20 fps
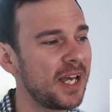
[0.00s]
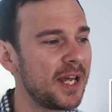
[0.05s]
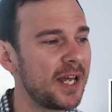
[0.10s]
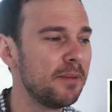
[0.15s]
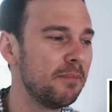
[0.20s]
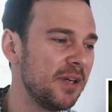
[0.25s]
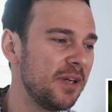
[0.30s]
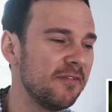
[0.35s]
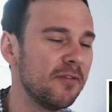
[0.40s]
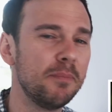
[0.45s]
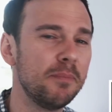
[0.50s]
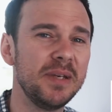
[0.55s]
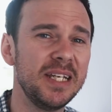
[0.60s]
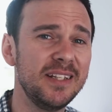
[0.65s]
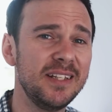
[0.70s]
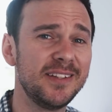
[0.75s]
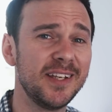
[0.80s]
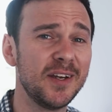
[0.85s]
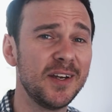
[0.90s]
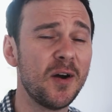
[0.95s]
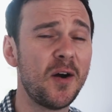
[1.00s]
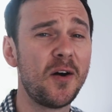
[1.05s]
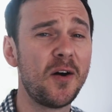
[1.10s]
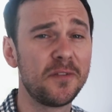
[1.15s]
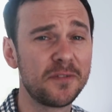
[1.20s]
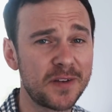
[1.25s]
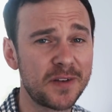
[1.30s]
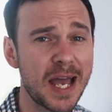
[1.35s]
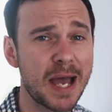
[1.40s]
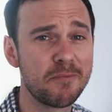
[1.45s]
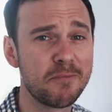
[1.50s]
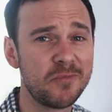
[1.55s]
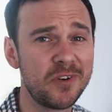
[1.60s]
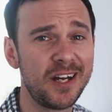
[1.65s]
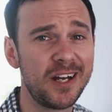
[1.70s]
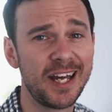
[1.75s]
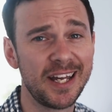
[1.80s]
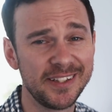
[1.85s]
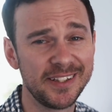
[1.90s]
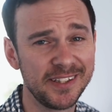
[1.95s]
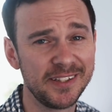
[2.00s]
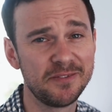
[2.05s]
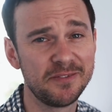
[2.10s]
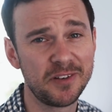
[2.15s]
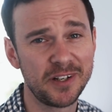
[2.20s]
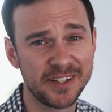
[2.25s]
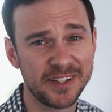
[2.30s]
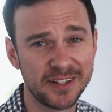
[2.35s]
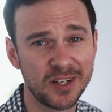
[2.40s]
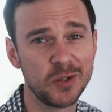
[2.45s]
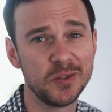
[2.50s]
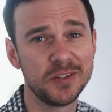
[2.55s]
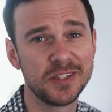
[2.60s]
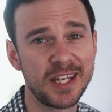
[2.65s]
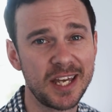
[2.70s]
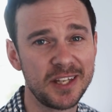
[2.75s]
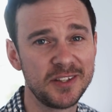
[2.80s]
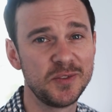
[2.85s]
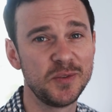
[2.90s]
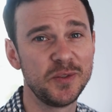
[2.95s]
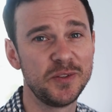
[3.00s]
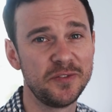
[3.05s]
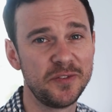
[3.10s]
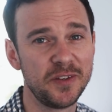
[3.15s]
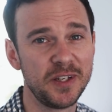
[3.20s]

had a bit of a beating off camera as he's very slow to get to his